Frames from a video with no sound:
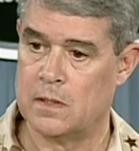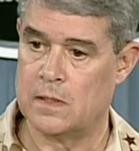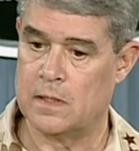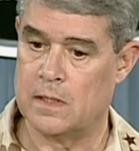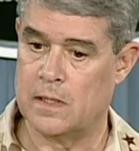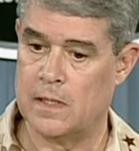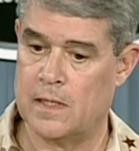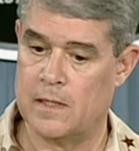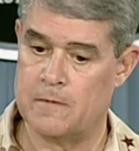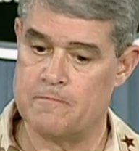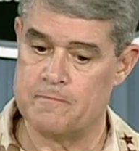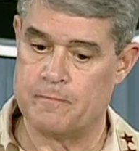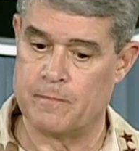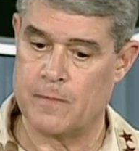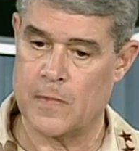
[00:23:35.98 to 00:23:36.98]
Um,
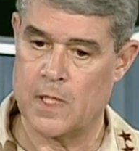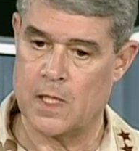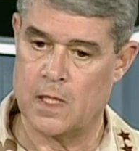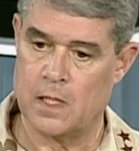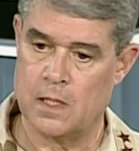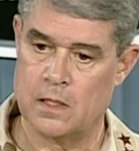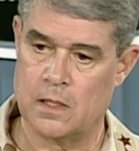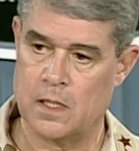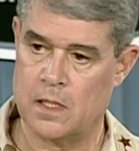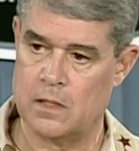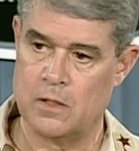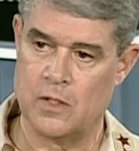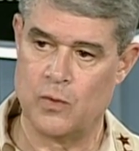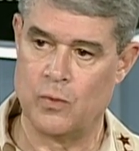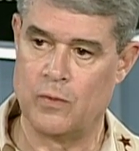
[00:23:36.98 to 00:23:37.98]
and, and
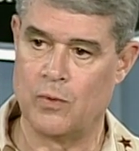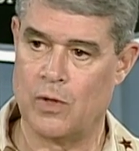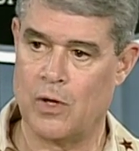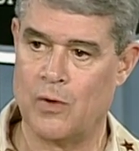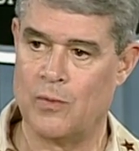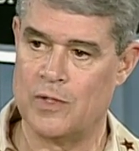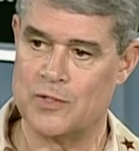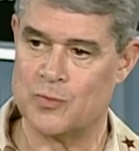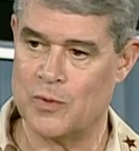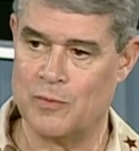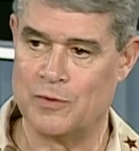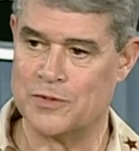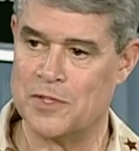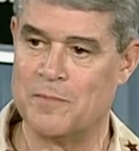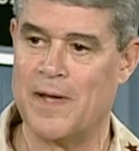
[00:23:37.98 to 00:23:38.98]
you know we will always we
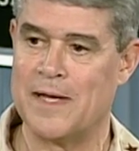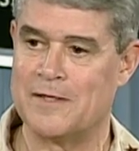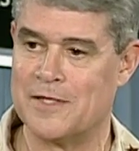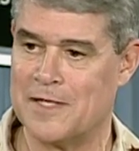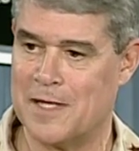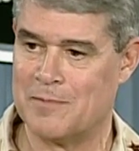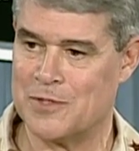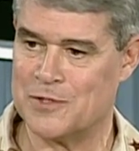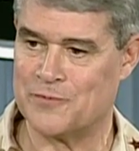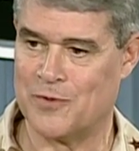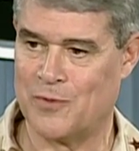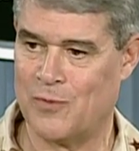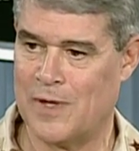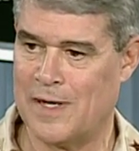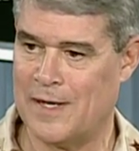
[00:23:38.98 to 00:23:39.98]
will debate the numbers for
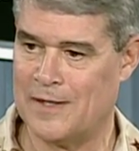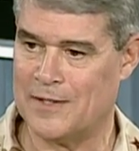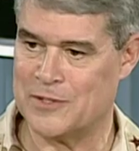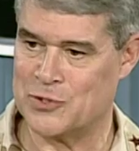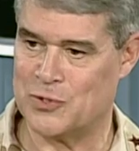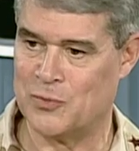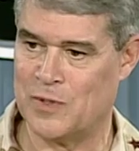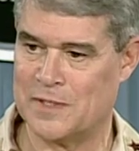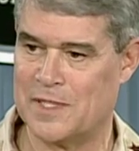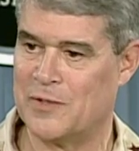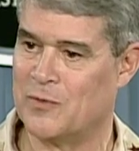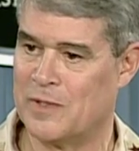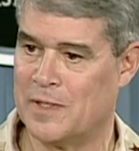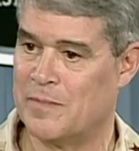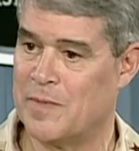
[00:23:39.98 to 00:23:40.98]
a while as to what they
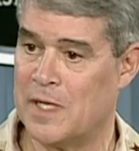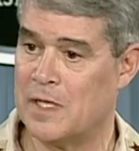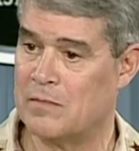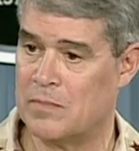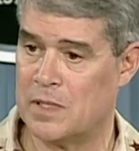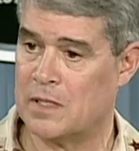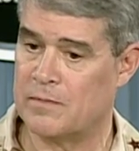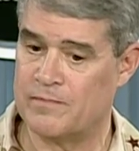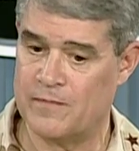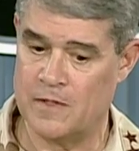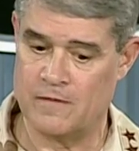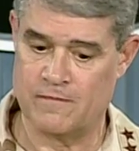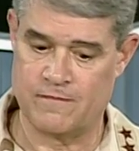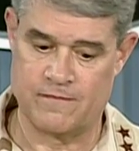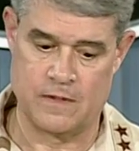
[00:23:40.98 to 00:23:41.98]
really mean. But if,
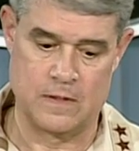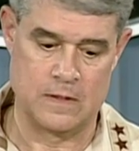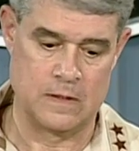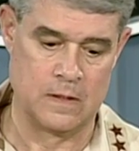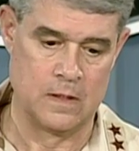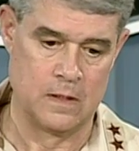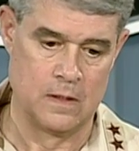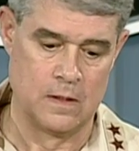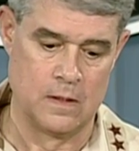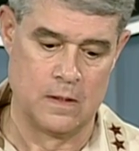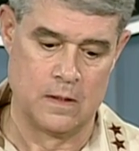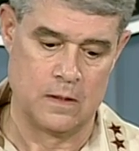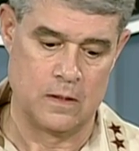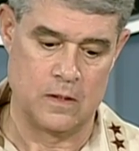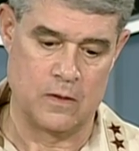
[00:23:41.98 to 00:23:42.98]
if uh,
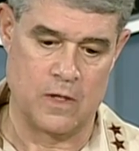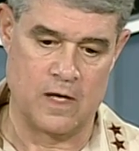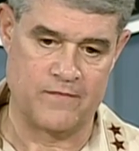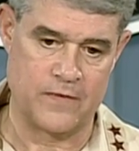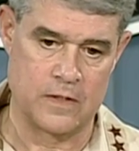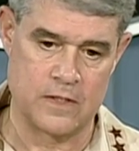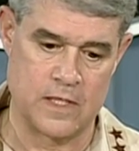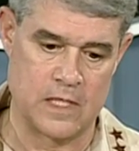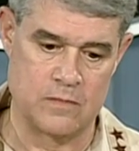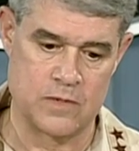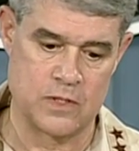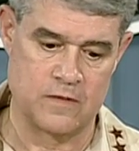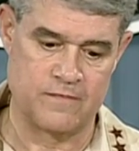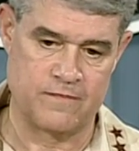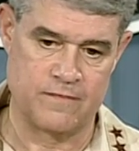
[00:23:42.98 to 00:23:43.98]
you know,
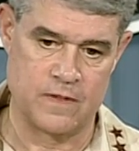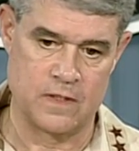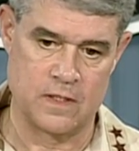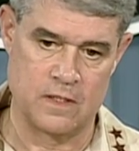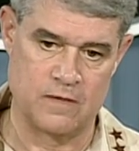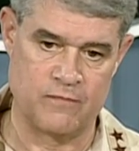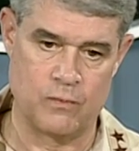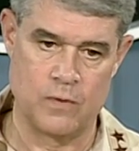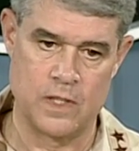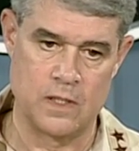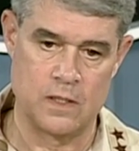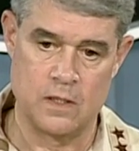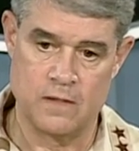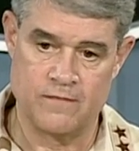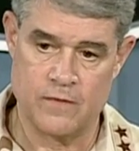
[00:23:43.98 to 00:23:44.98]
oftentimes if uh, if
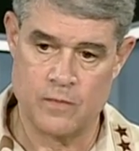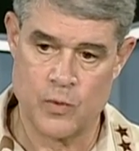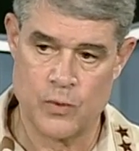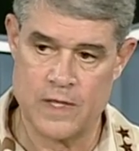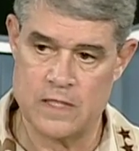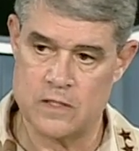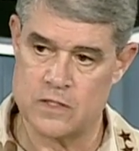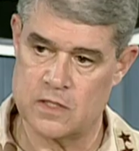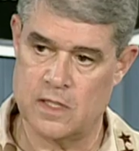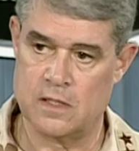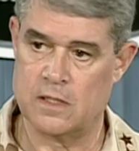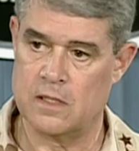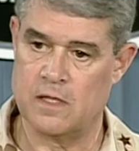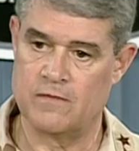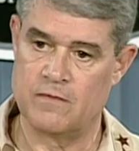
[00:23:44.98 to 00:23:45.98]
we if the Marines say
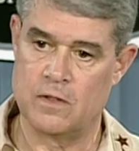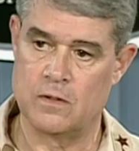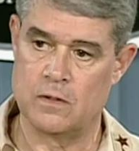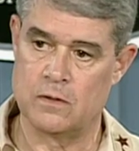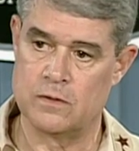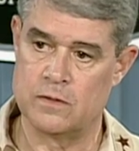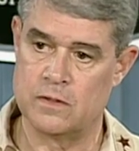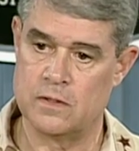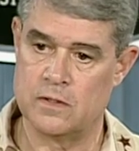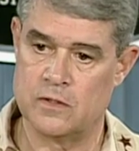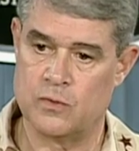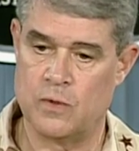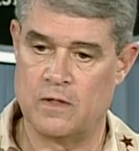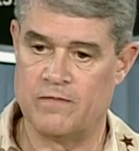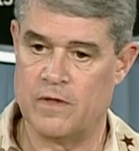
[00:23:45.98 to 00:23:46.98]
that they've killed
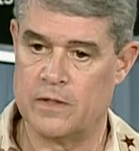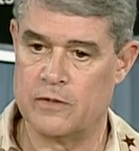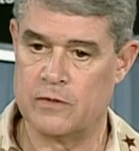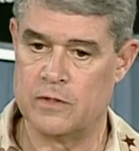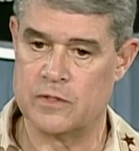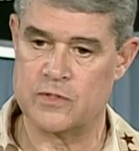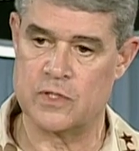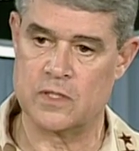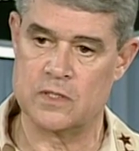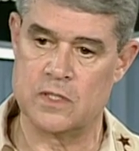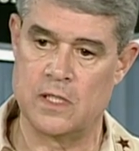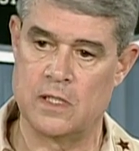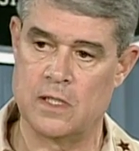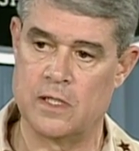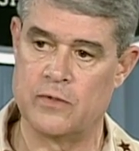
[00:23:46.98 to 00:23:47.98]
1,200 to
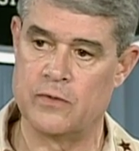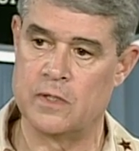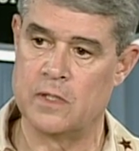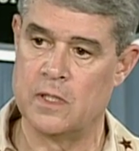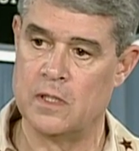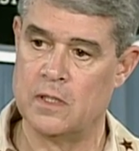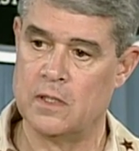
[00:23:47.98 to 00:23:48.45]
1,600